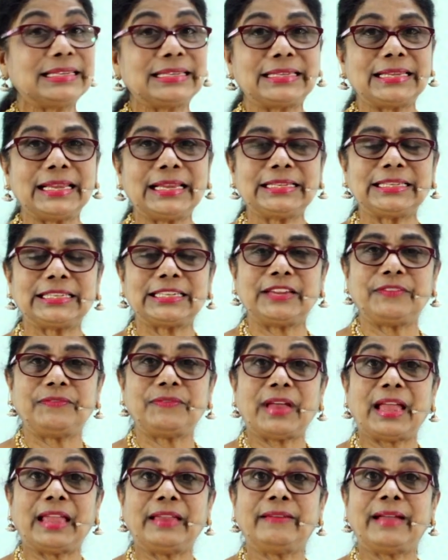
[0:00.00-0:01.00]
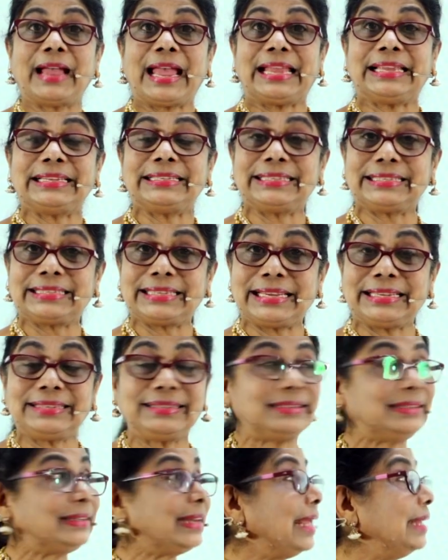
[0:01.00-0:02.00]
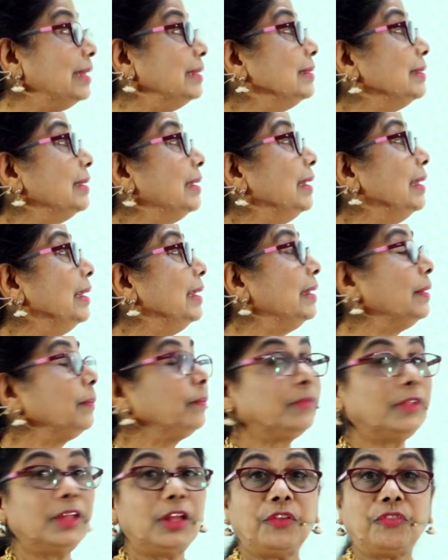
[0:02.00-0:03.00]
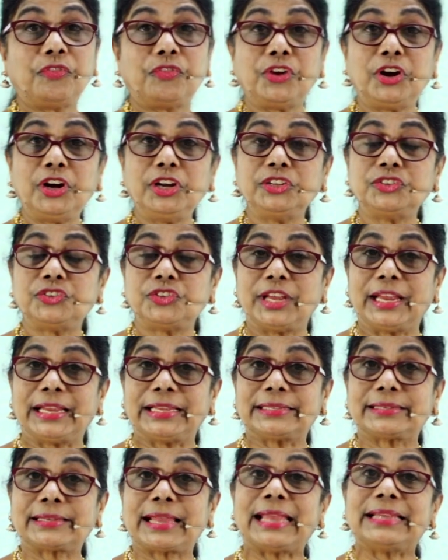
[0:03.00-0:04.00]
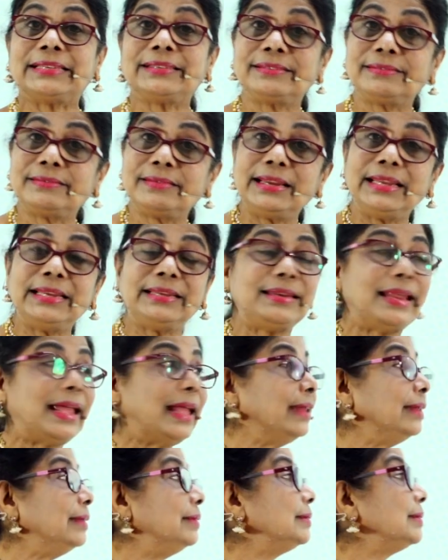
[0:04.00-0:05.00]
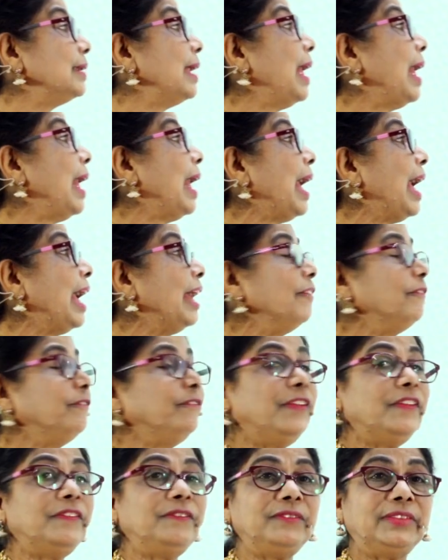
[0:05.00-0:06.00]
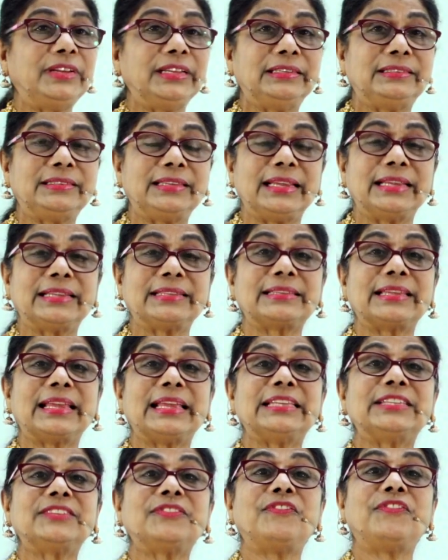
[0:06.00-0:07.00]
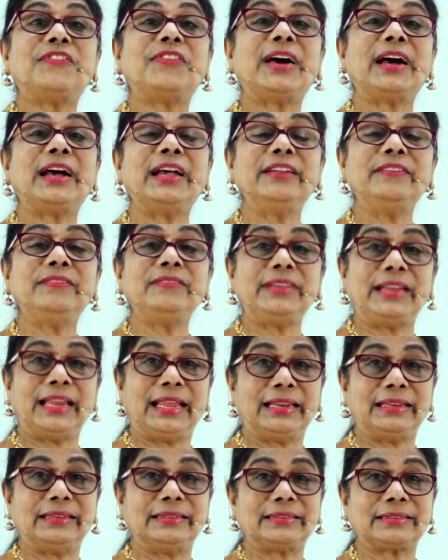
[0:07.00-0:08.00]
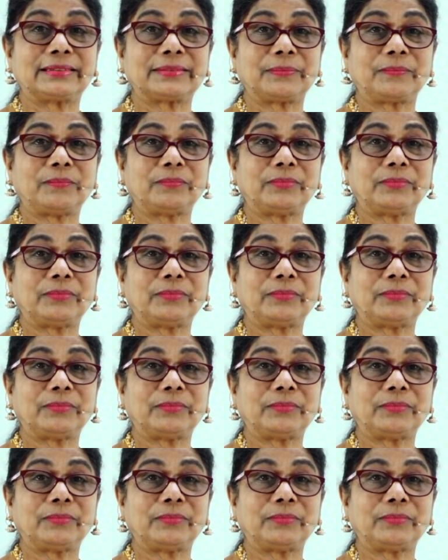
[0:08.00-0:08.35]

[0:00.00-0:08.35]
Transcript: 65 has 6 tens in it, 36 has 3 tens, and 56 has 5 tens.